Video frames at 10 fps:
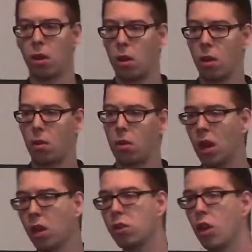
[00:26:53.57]

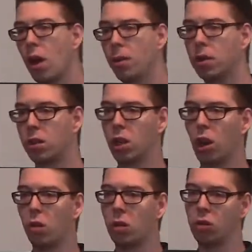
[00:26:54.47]
their job is to
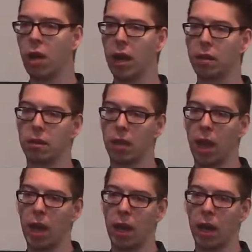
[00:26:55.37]
go and risk
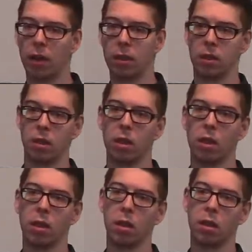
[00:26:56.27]
and
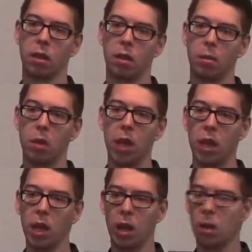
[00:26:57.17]

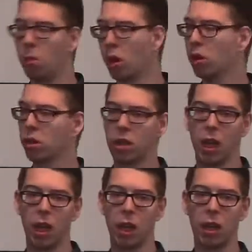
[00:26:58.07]
be immersed
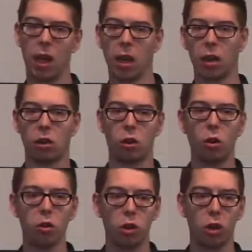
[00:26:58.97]
in another
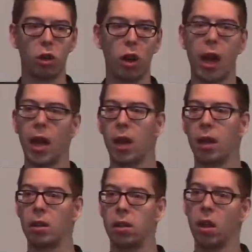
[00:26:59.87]
culture
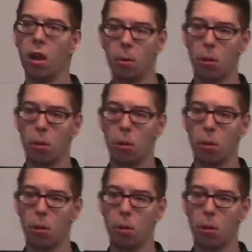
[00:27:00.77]
and build